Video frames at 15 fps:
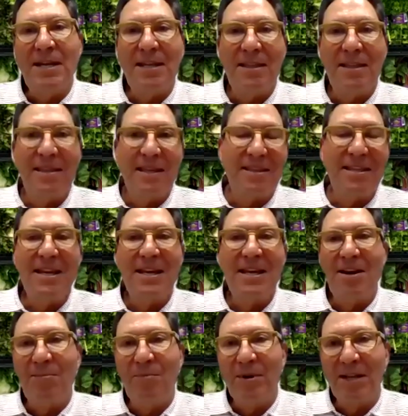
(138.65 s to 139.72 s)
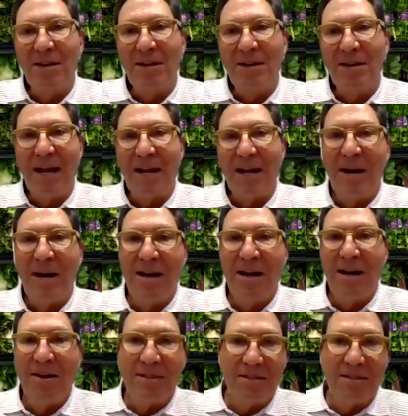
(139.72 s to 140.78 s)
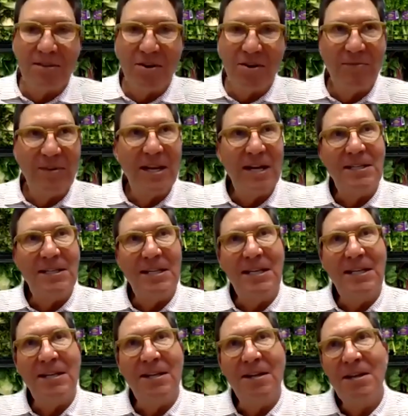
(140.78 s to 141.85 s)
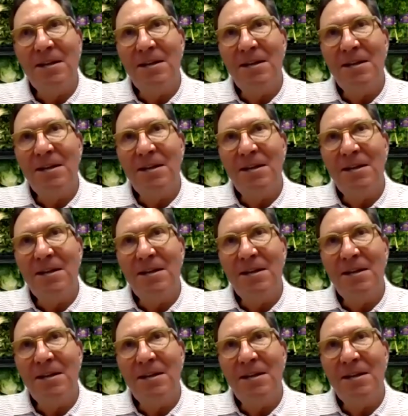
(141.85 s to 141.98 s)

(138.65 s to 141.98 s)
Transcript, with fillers: And then at the end, I'll bring it back around to COVID 19. And